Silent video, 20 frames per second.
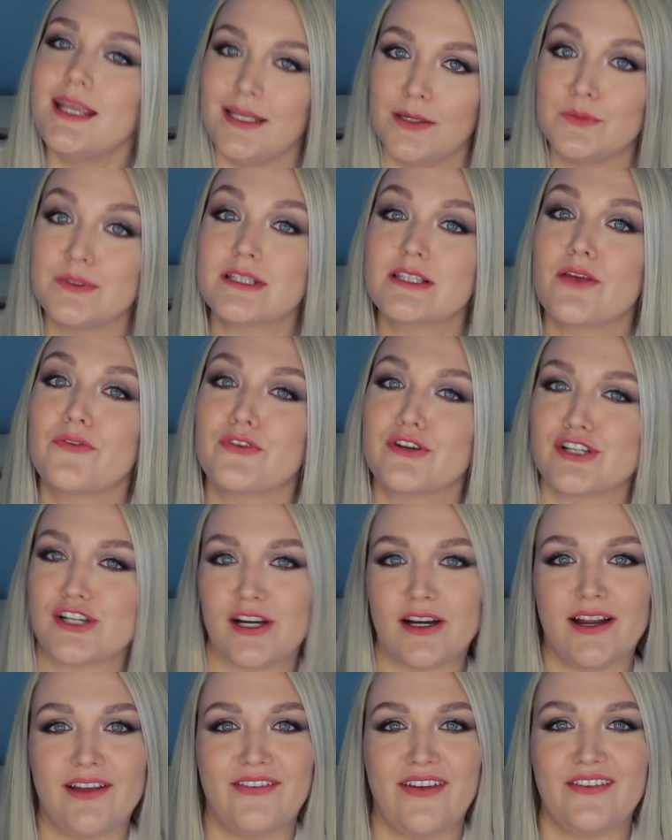it was for
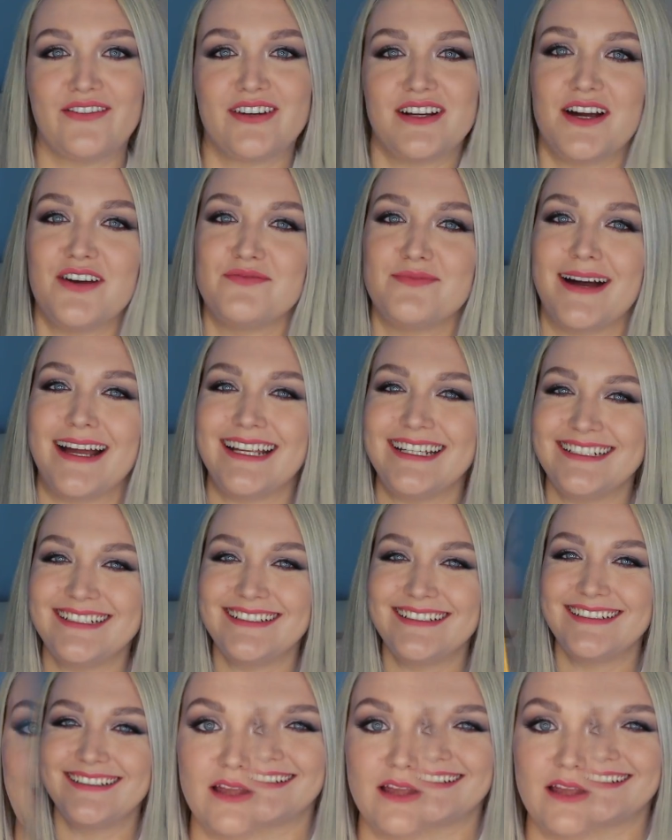sure a favorite of mine.